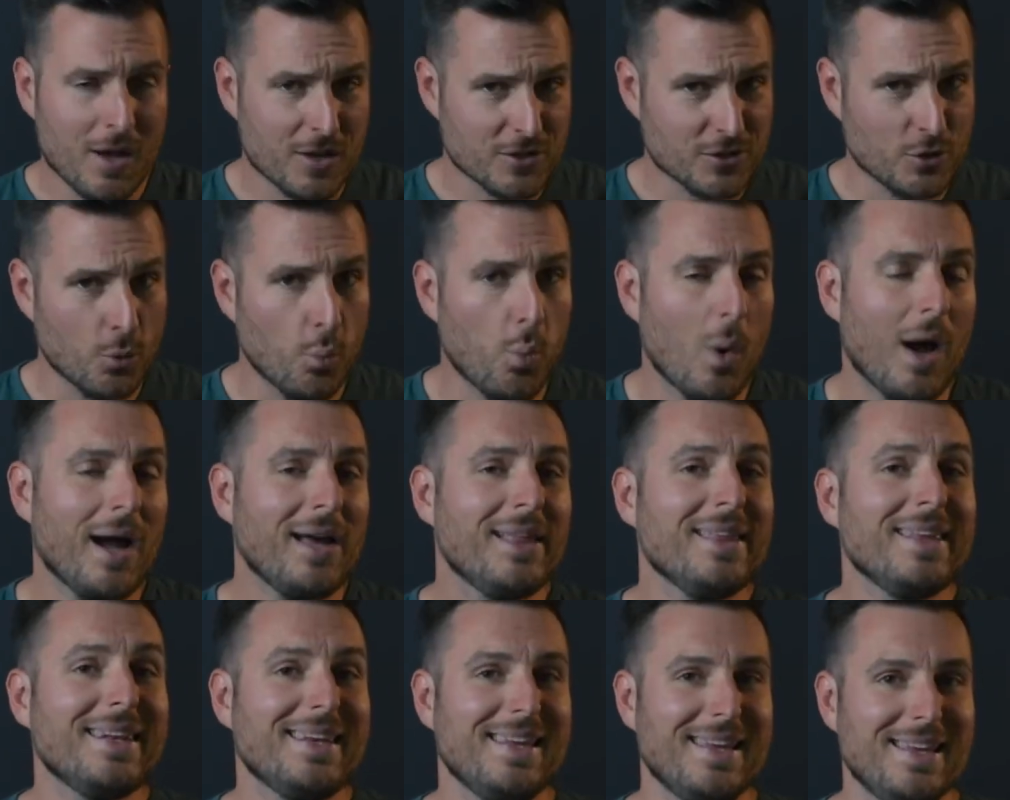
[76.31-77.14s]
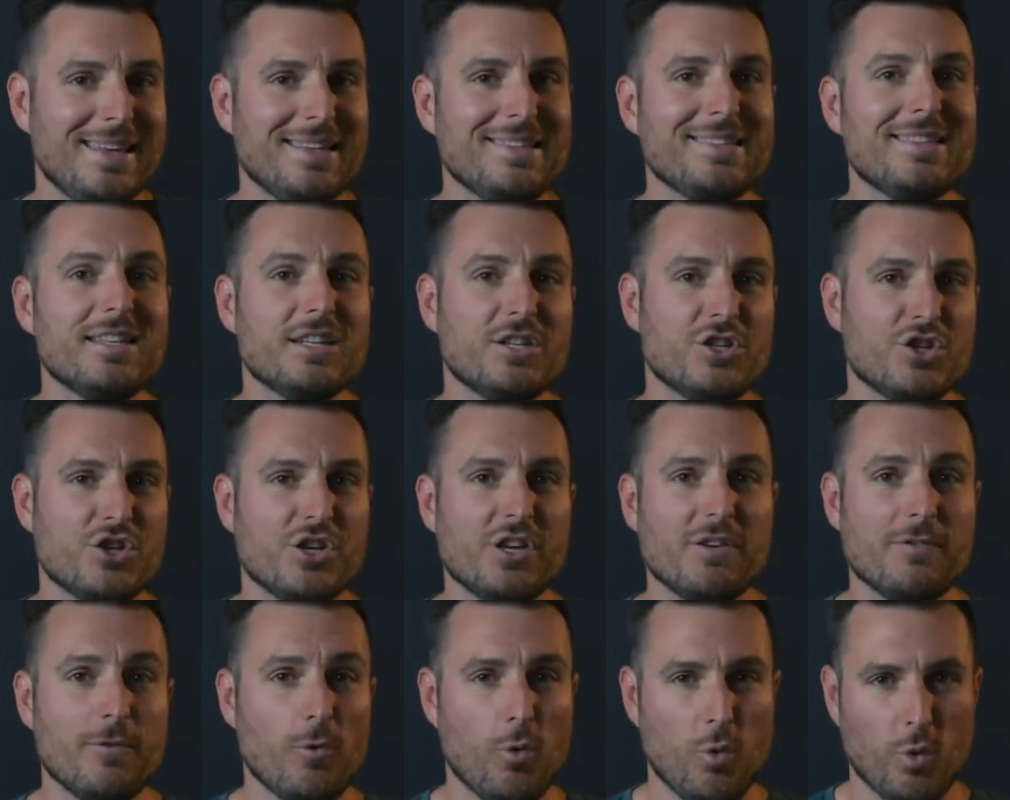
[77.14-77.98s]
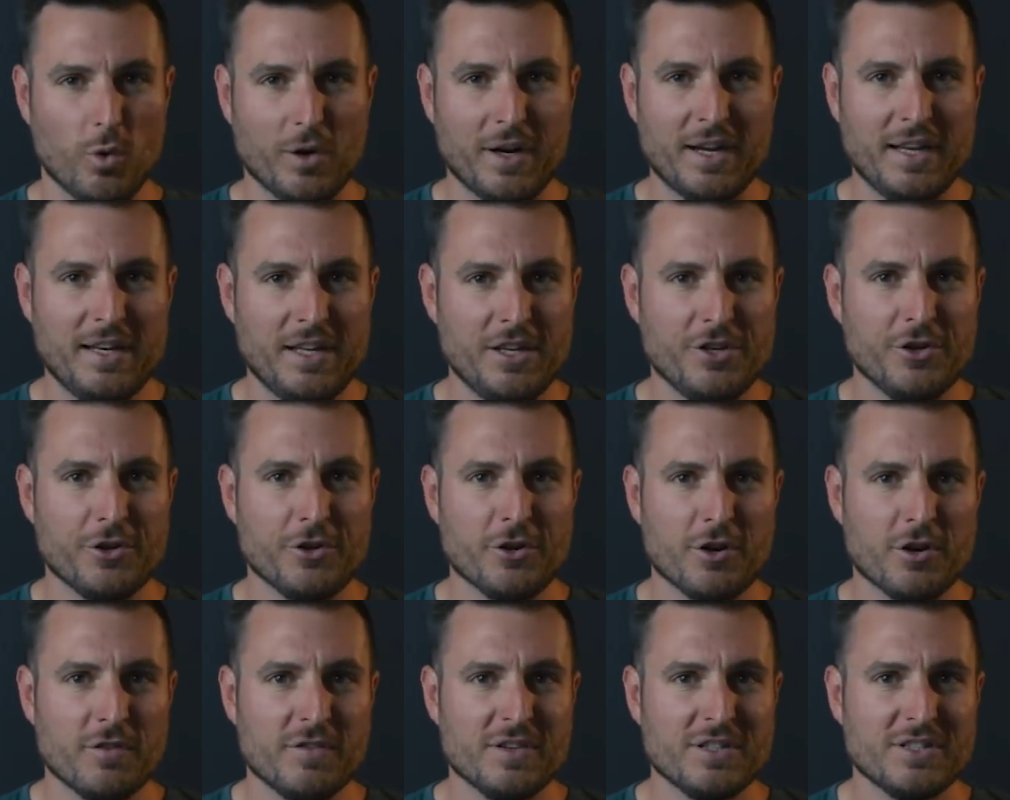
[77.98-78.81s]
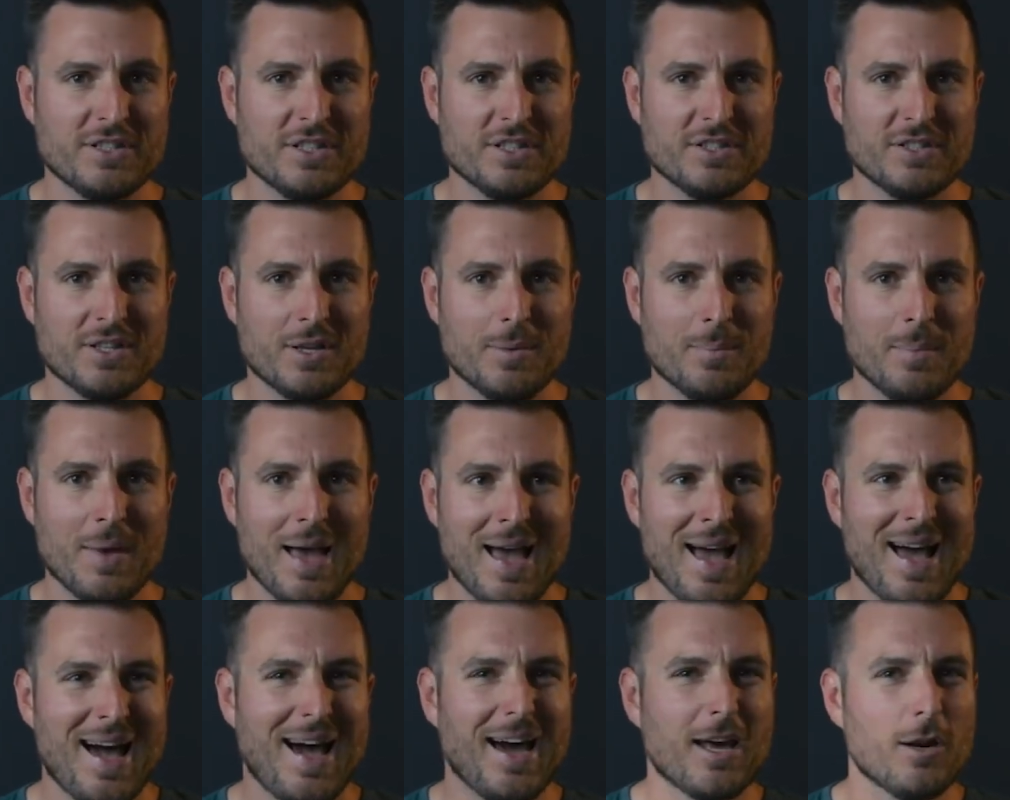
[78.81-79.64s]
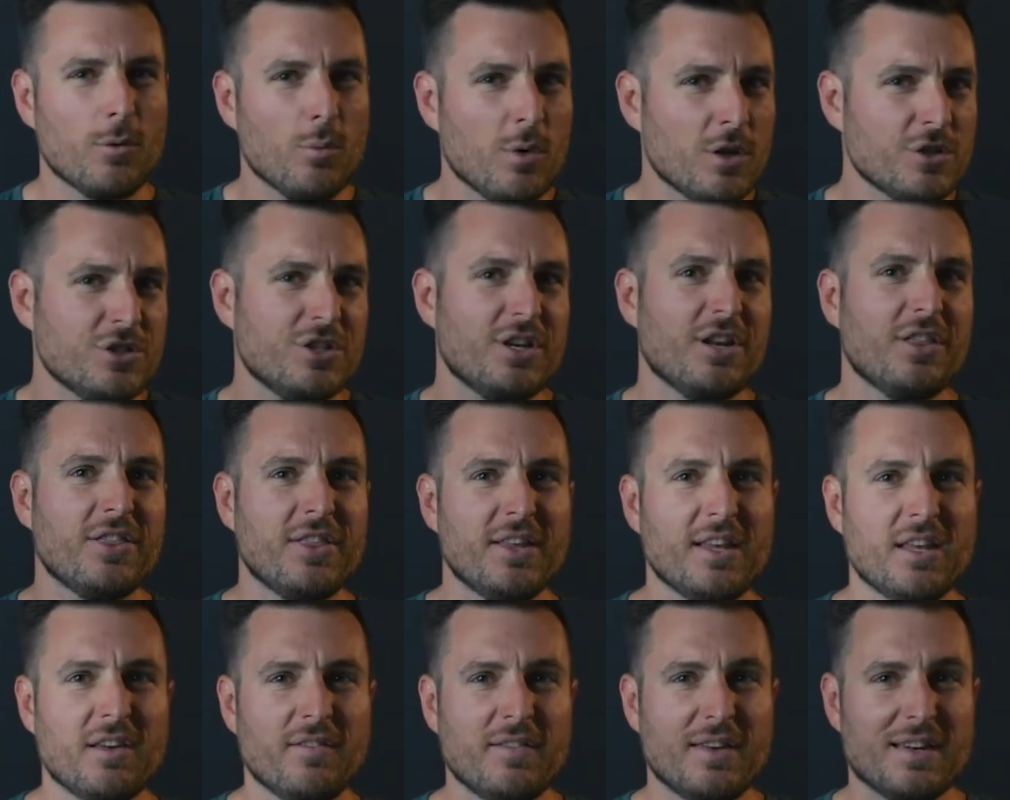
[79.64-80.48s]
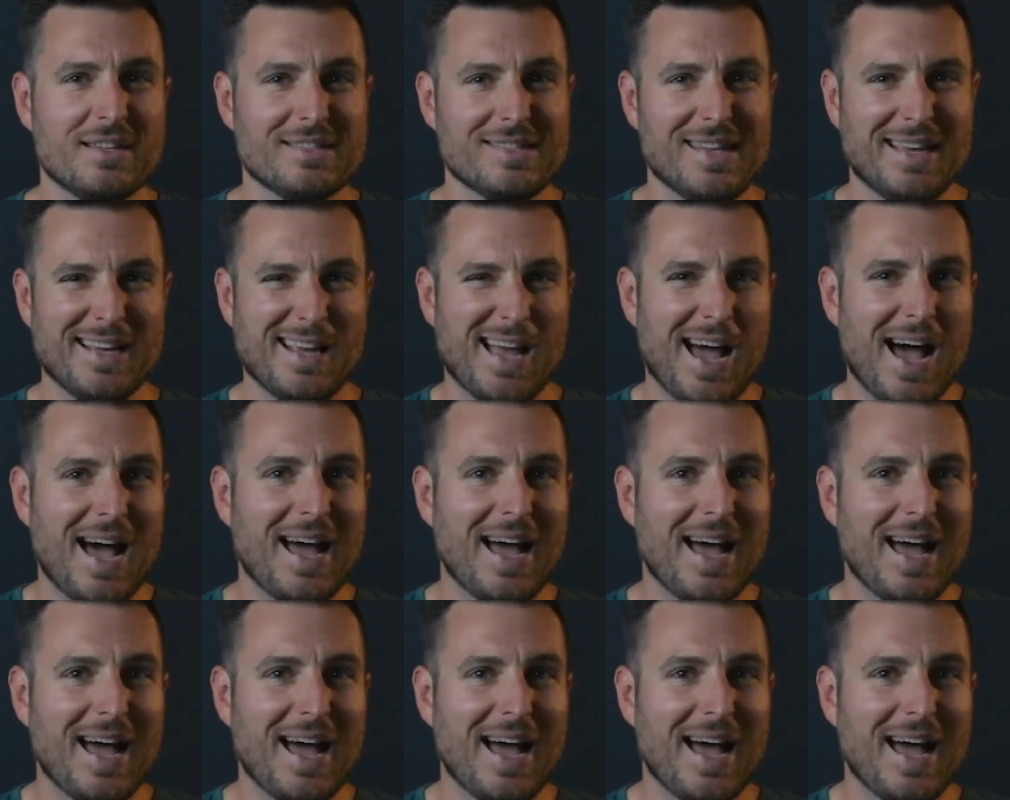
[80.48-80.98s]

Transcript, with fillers: so while it is the chief organ in your nervous system, I don't want you to think of it as like